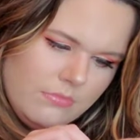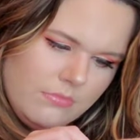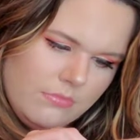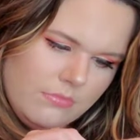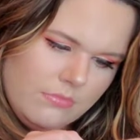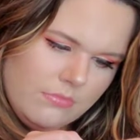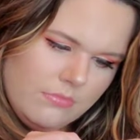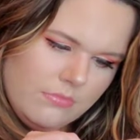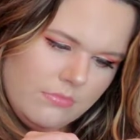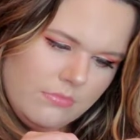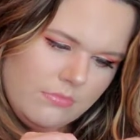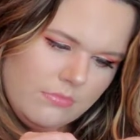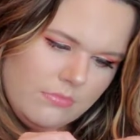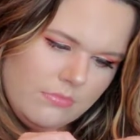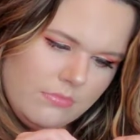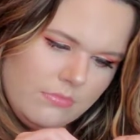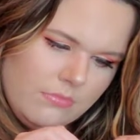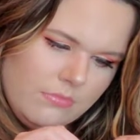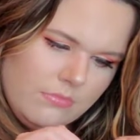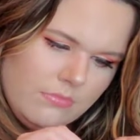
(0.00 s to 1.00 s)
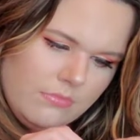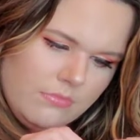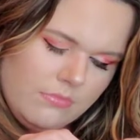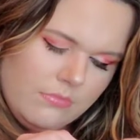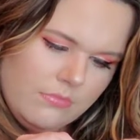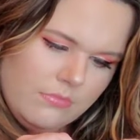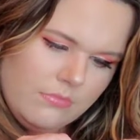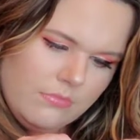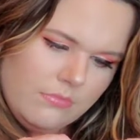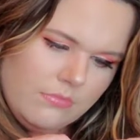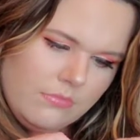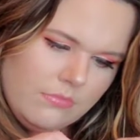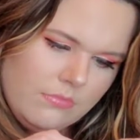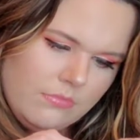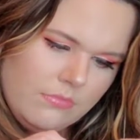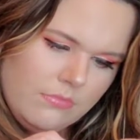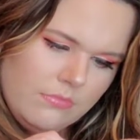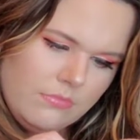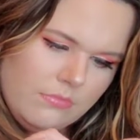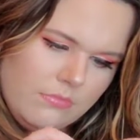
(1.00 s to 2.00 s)

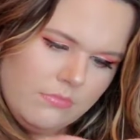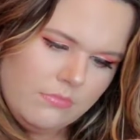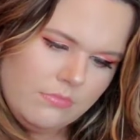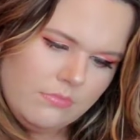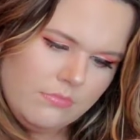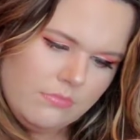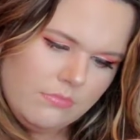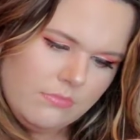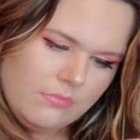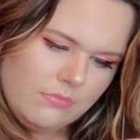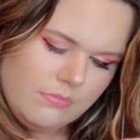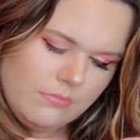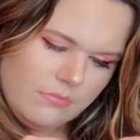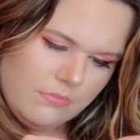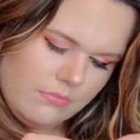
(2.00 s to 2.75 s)
The person shown says nothing.